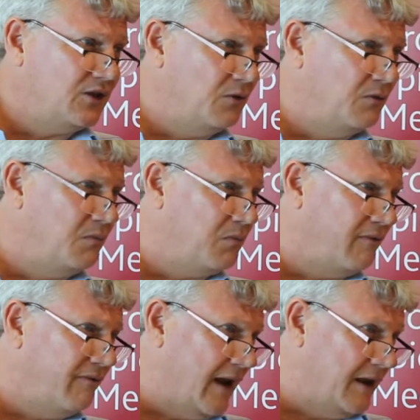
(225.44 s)
to
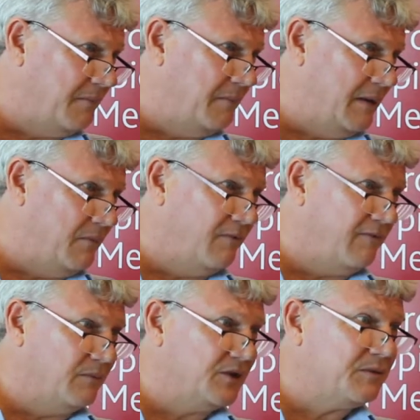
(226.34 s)
prevent people
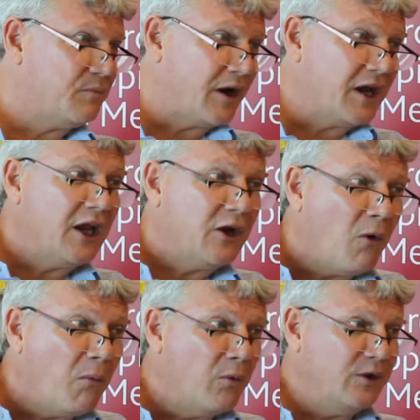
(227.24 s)
from spreading it
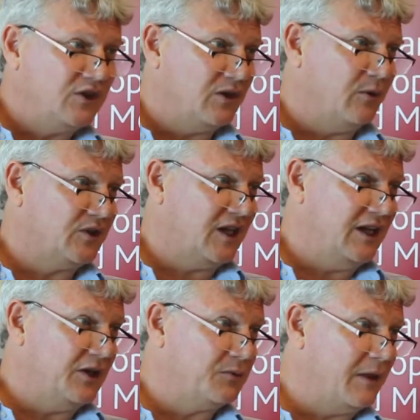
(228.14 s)
onwards to
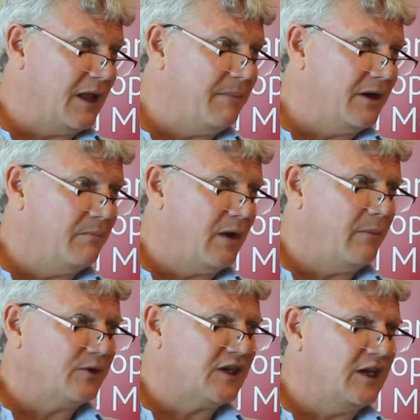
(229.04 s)
mosquitoes when they're bitten by
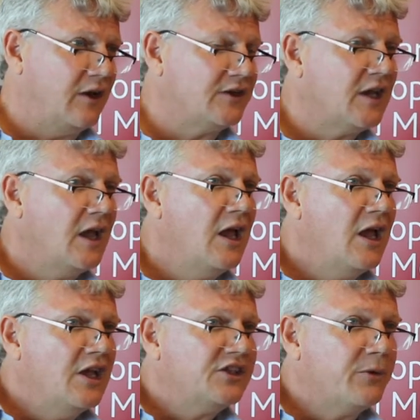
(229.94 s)
mosquitoes.
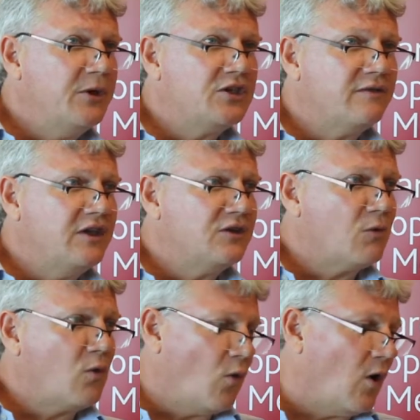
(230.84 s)
So each of these
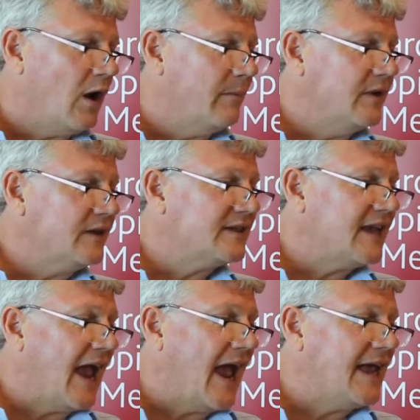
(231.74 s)

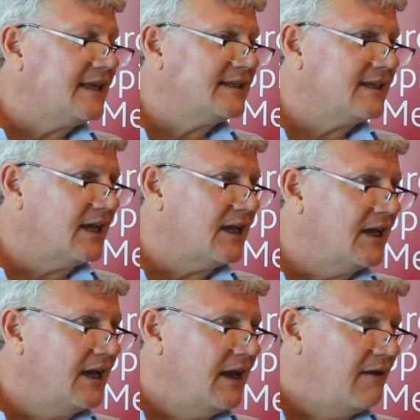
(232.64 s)
requirements has,
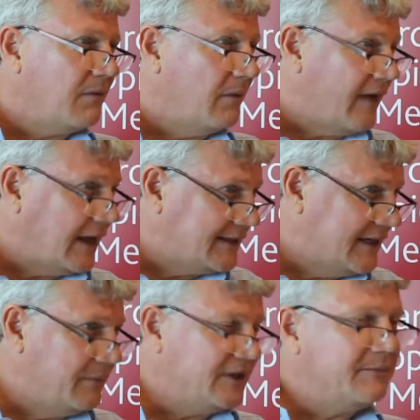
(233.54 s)
from a
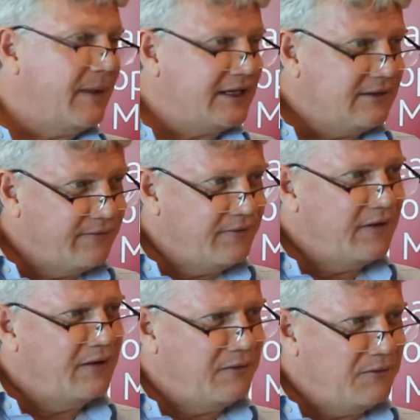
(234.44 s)
vaccine perspective,
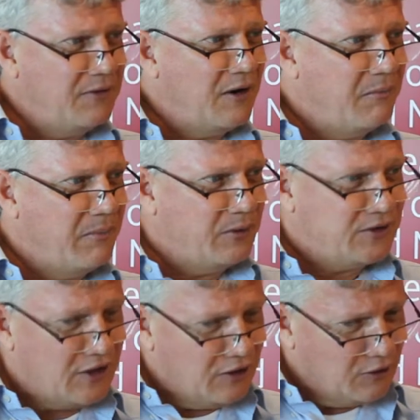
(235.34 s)

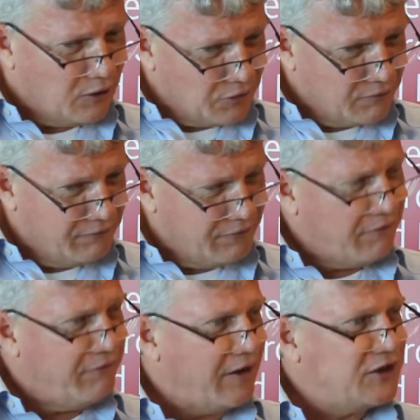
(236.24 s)
built in a lot of
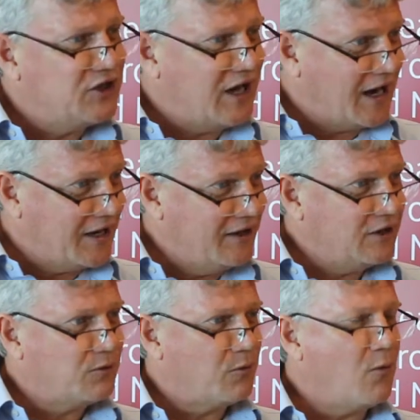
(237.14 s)
functionality
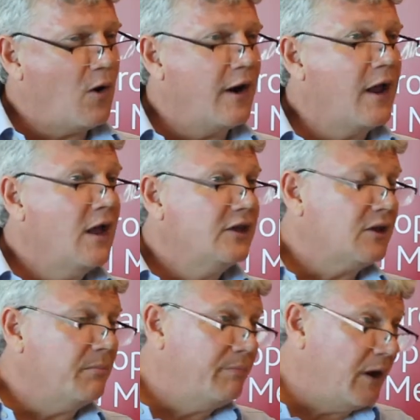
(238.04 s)
that's required.
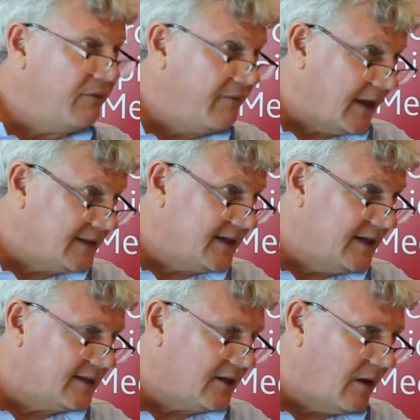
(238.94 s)
So both
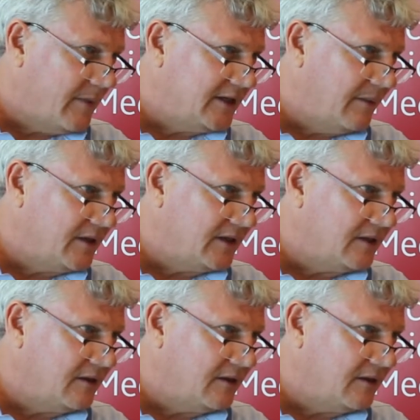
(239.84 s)
vaccines that I'm attempting